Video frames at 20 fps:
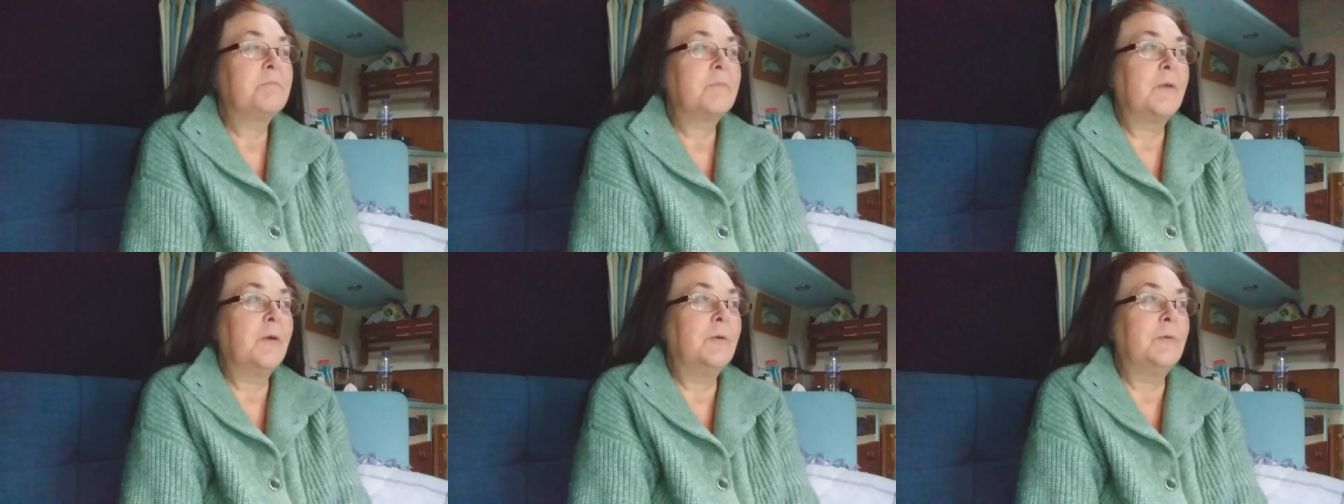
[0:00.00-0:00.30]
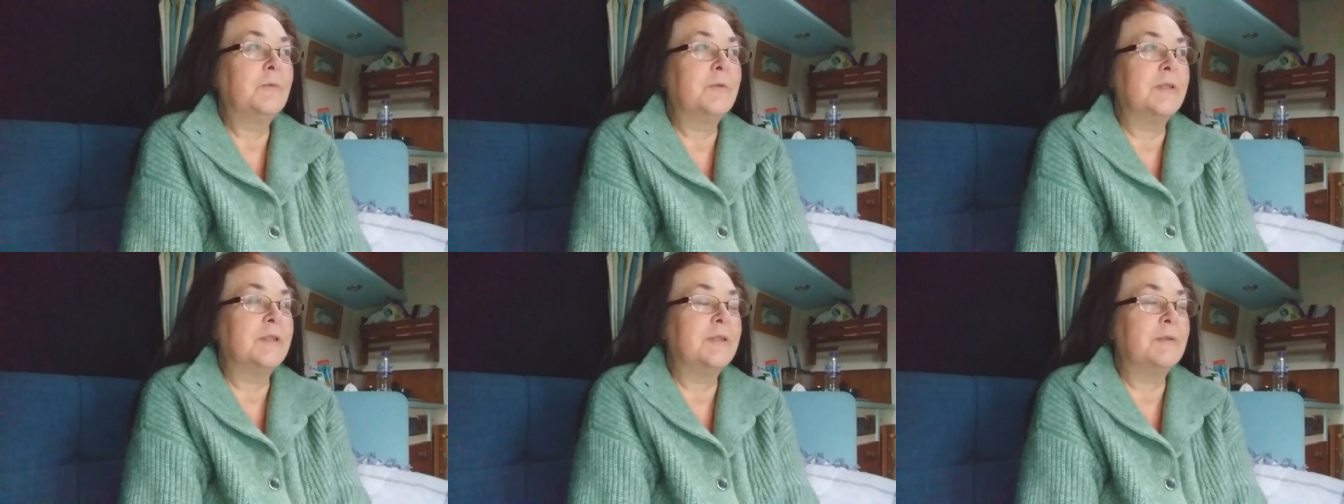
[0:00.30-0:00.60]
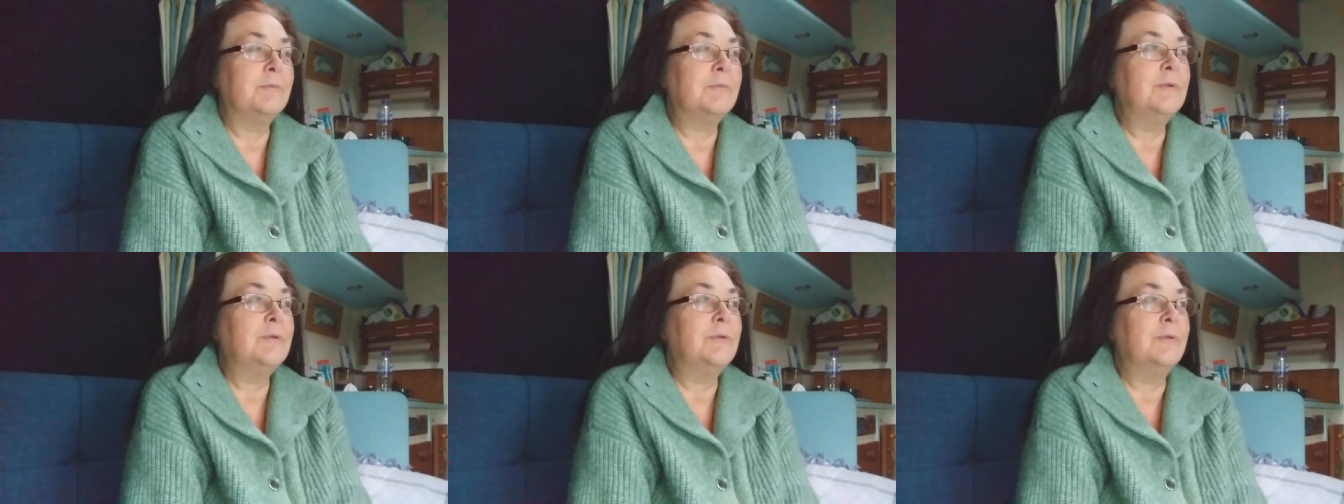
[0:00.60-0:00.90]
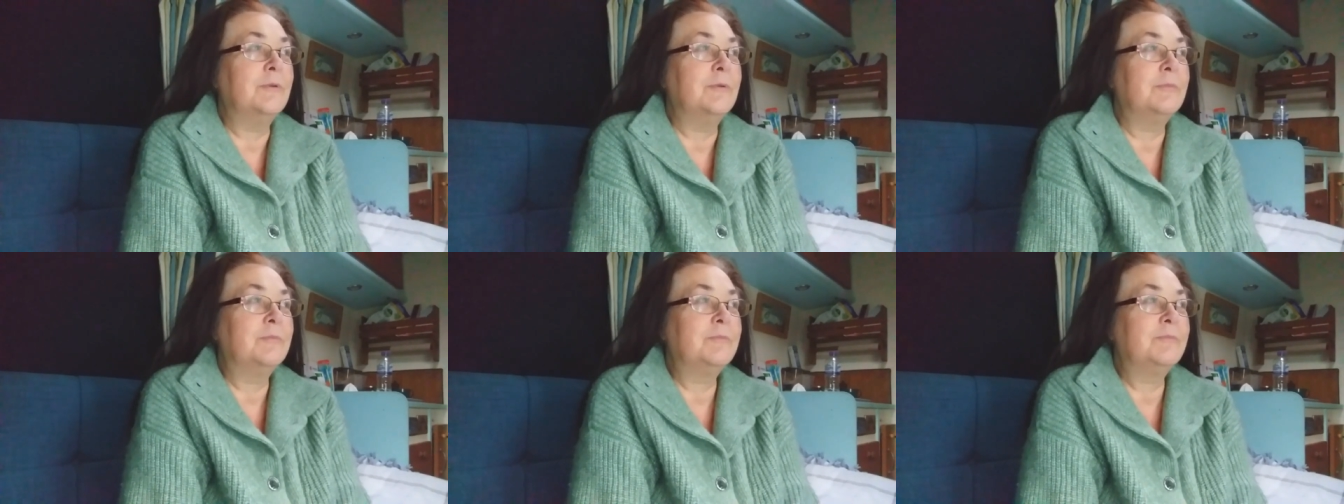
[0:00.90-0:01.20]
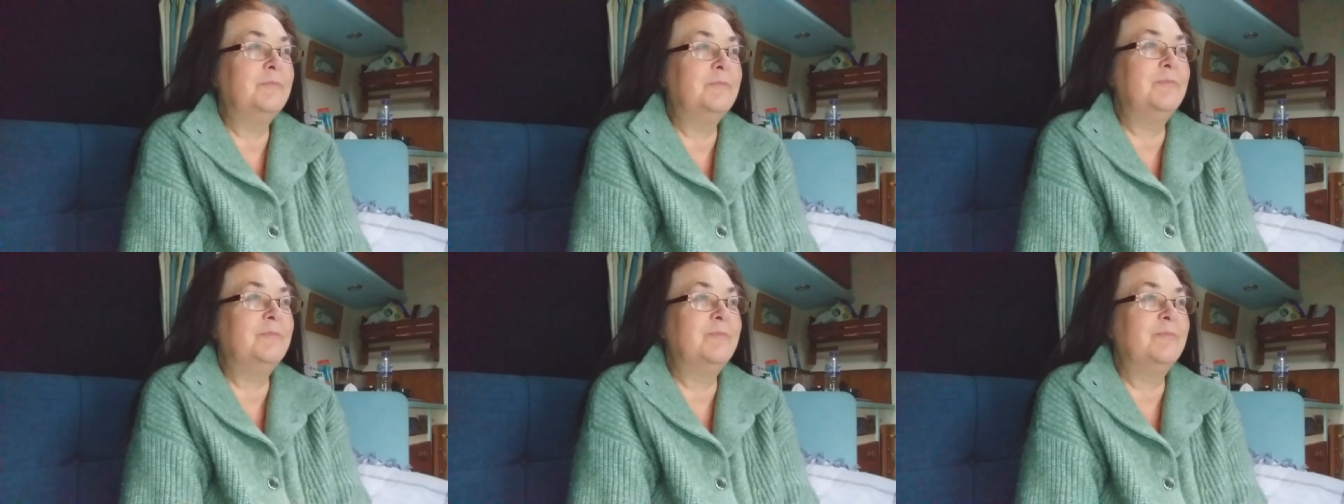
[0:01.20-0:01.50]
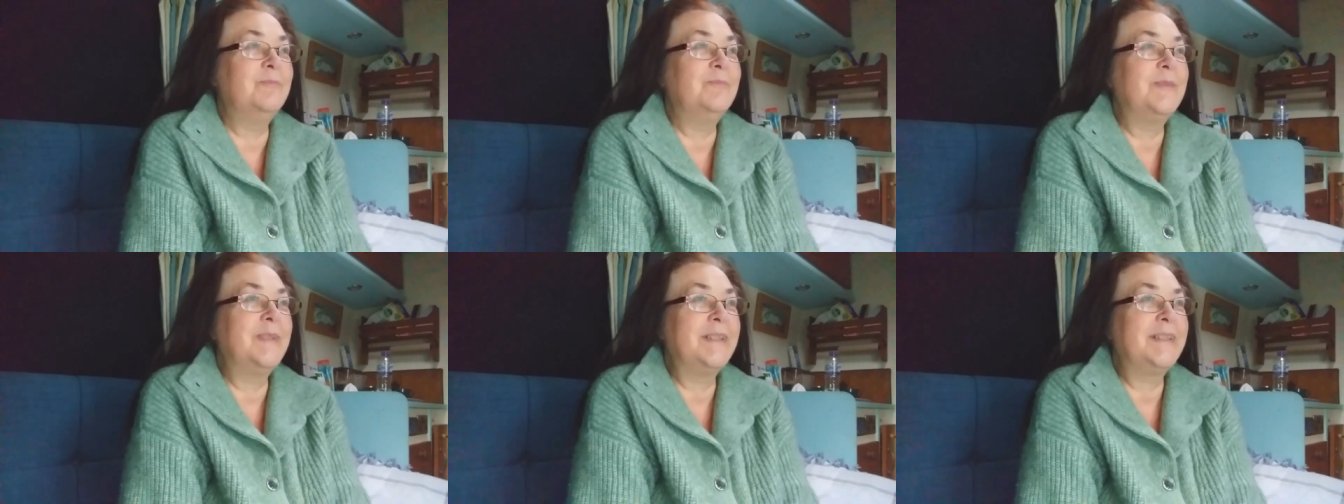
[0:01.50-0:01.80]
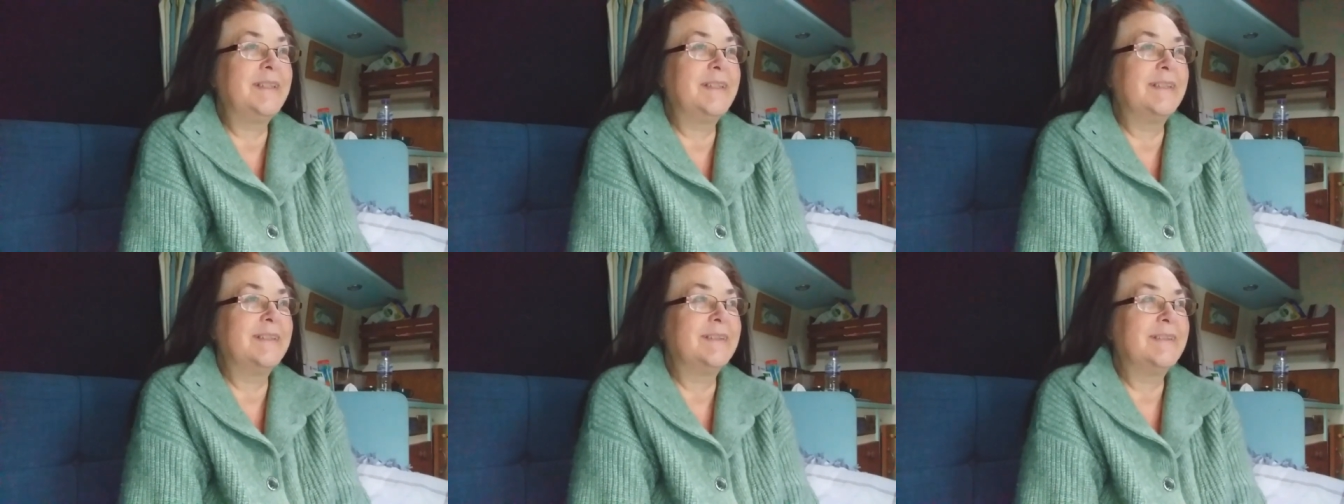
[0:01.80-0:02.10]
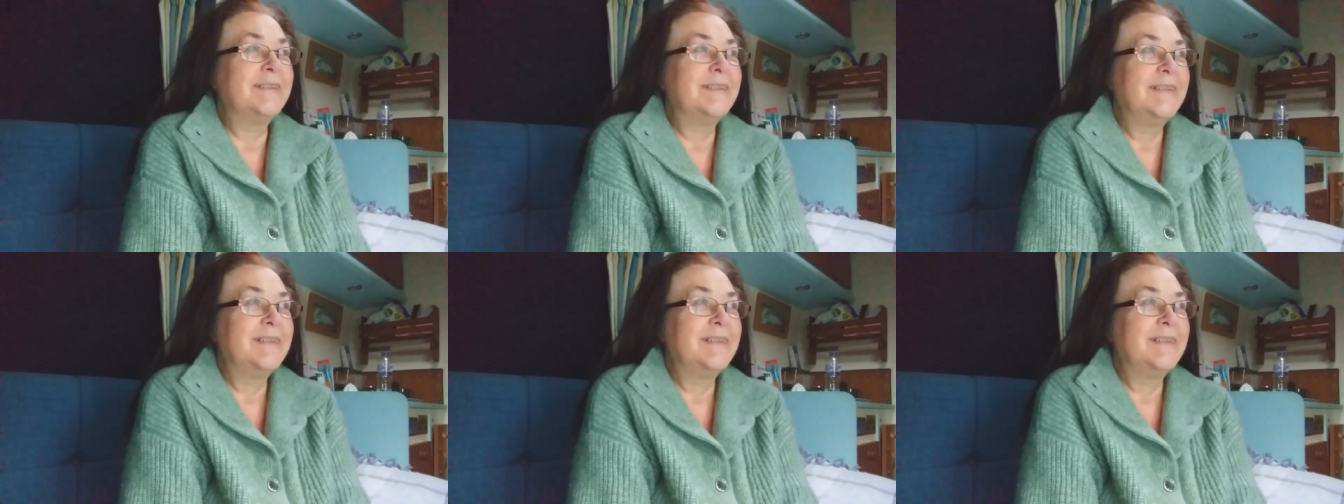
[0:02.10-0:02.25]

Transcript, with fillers: holes in the wall make it,